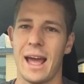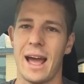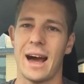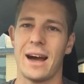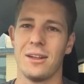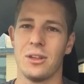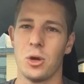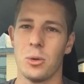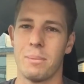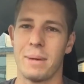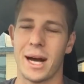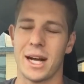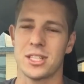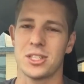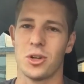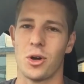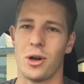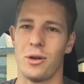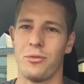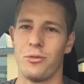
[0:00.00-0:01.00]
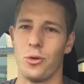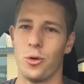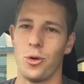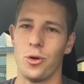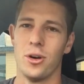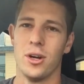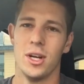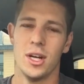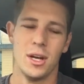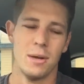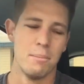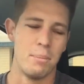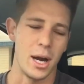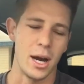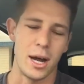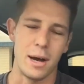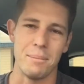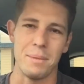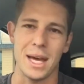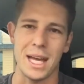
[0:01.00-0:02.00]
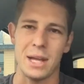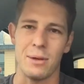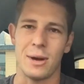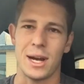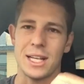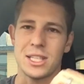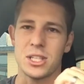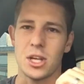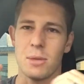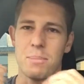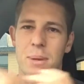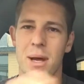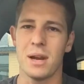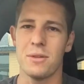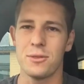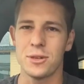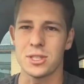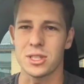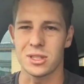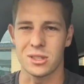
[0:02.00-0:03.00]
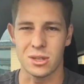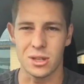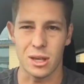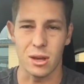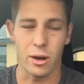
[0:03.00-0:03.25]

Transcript: out your backside for. But anyway, so the benefits